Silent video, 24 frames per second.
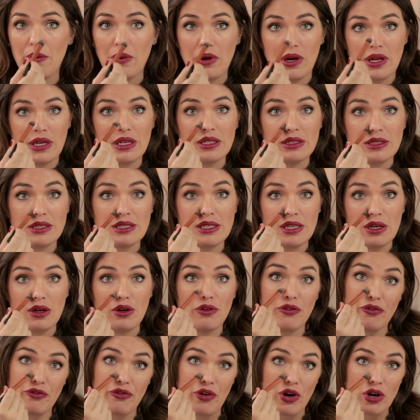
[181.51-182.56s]
want to conceal
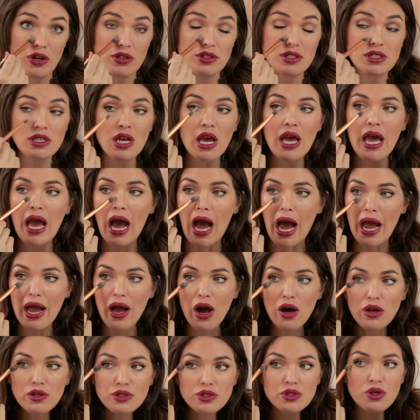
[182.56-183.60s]
first. I
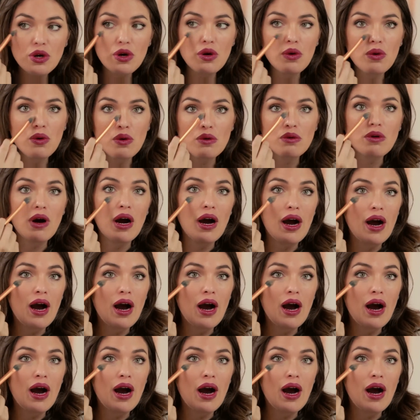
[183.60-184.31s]
also